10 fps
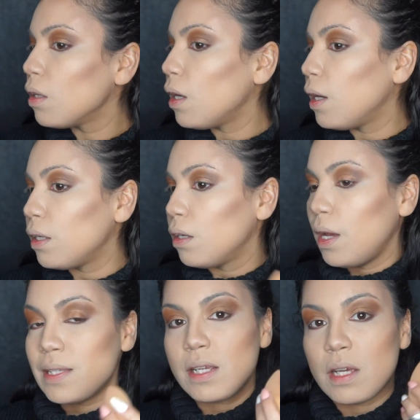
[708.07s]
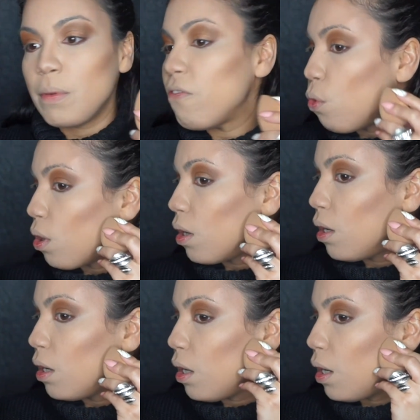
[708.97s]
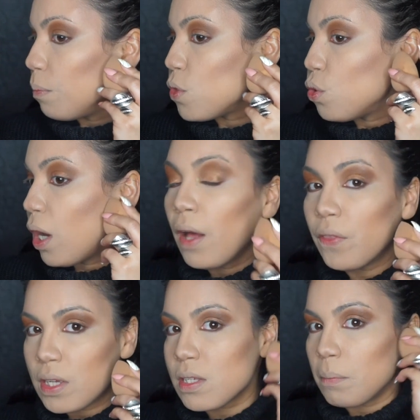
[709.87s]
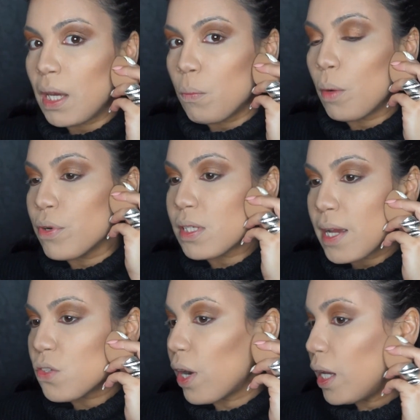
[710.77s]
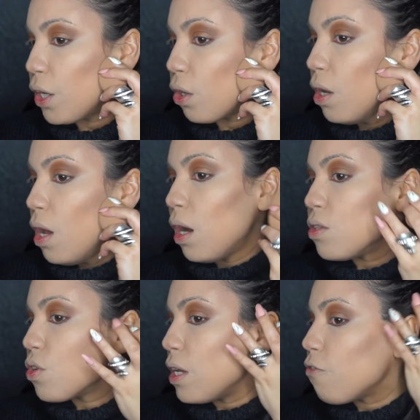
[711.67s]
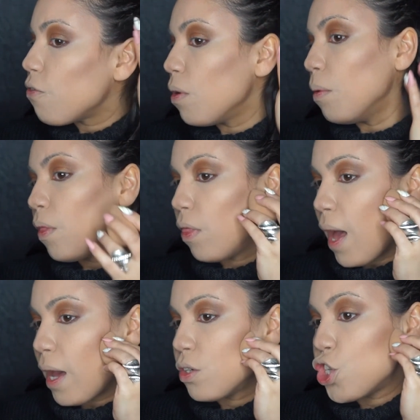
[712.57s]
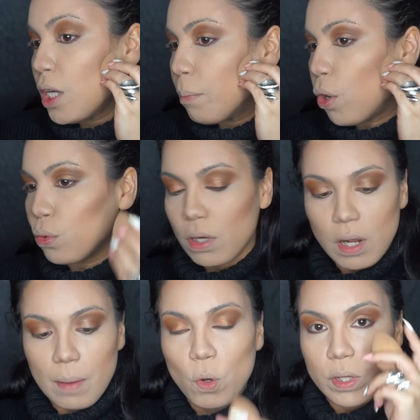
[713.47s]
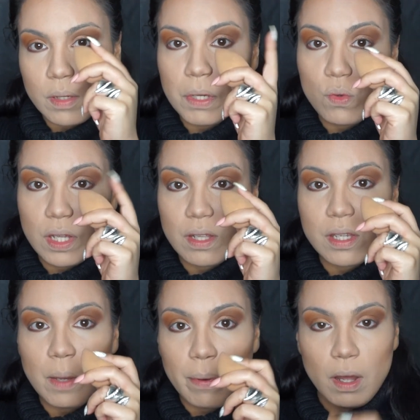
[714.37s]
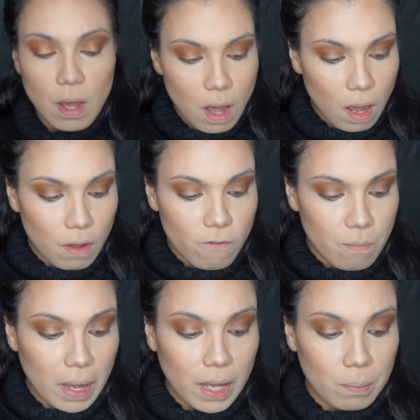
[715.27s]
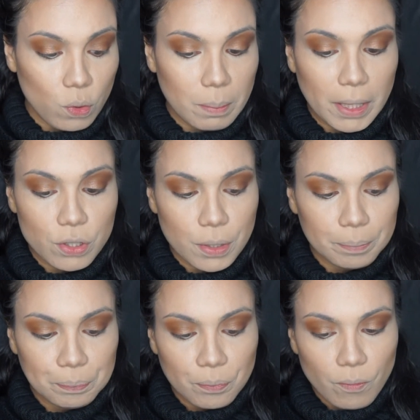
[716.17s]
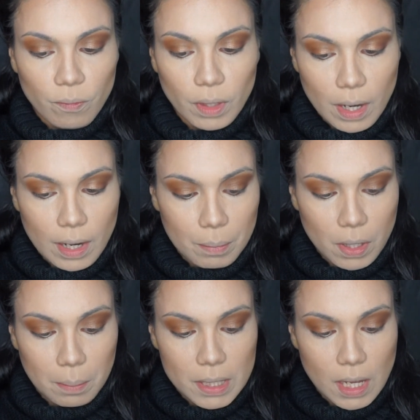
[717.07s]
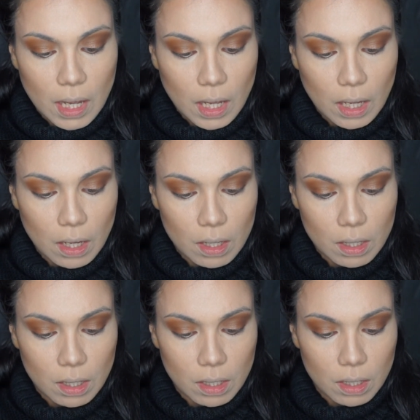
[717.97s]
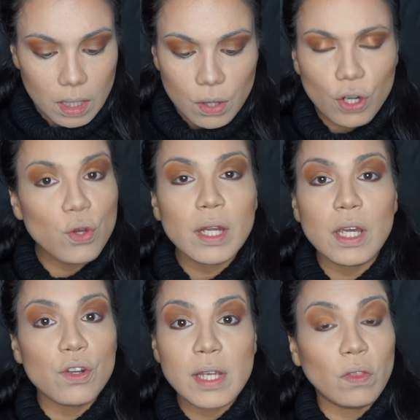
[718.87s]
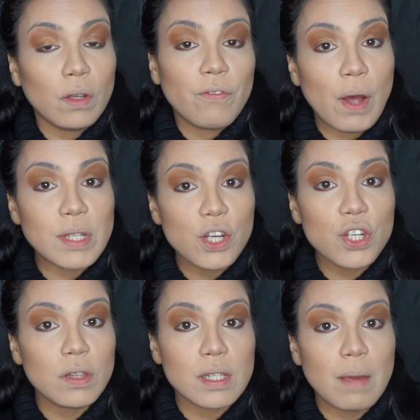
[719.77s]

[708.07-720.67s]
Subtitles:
And as I said before, to cut this and make it more precise right here underneath that cheekbone, I'm going to be using the tip of my beauty blender. And I'm going to be taking, you can either take the foundation, the same